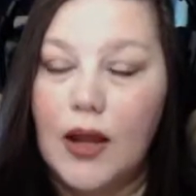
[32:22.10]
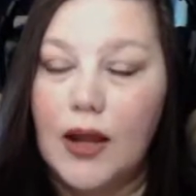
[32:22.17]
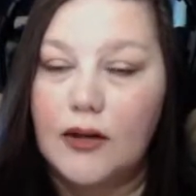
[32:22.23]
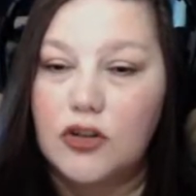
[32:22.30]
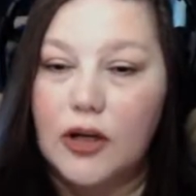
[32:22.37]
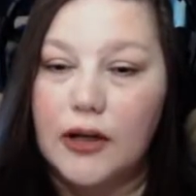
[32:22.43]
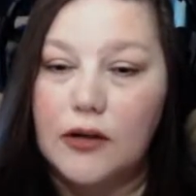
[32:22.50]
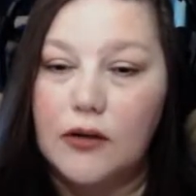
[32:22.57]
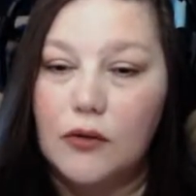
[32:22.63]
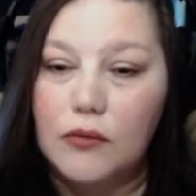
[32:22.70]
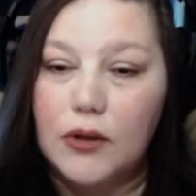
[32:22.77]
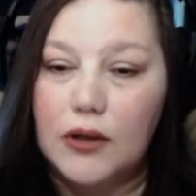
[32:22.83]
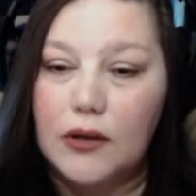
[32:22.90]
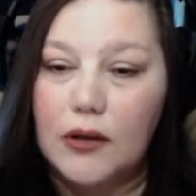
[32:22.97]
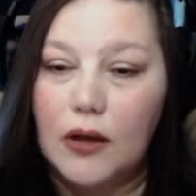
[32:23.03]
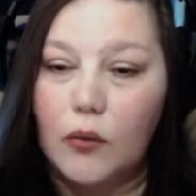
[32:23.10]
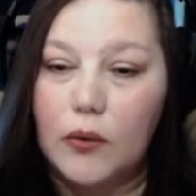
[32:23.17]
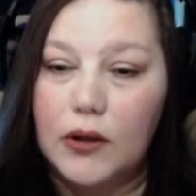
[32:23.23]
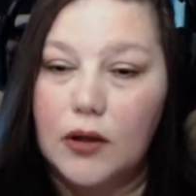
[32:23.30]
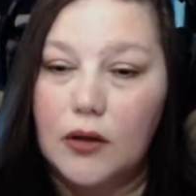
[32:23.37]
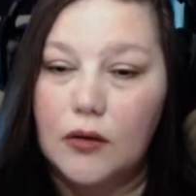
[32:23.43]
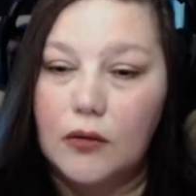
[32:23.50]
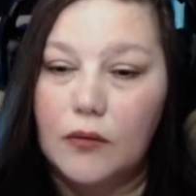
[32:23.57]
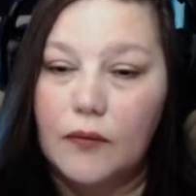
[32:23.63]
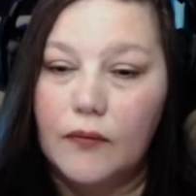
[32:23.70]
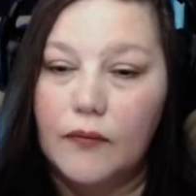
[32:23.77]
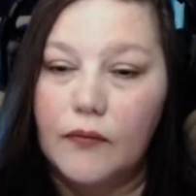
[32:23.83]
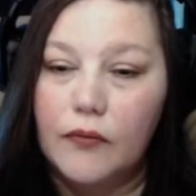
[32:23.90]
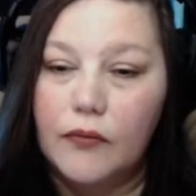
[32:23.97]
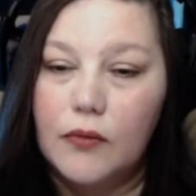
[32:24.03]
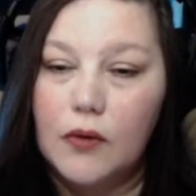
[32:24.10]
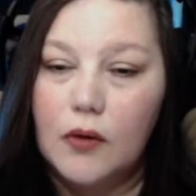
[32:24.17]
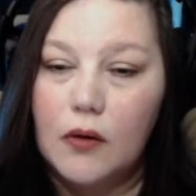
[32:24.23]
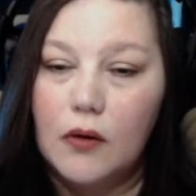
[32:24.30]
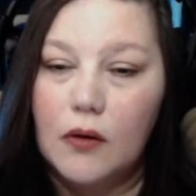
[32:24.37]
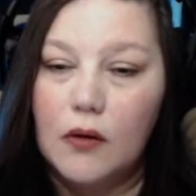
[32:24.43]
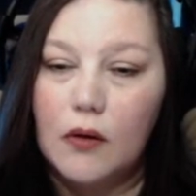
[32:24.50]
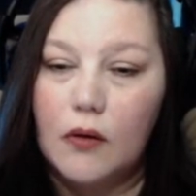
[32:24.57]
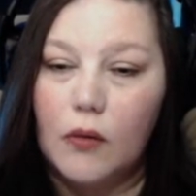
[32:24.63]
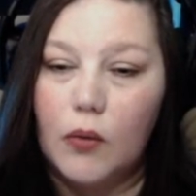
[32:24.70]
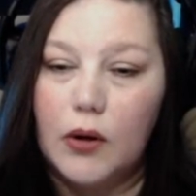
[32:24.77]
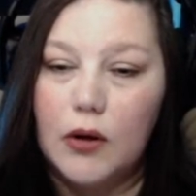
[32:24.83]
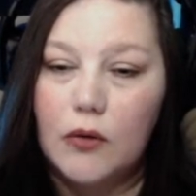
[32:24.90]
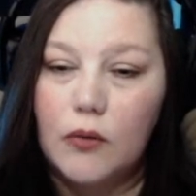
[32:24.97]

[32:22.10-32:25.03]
actually, I don't need that window. Why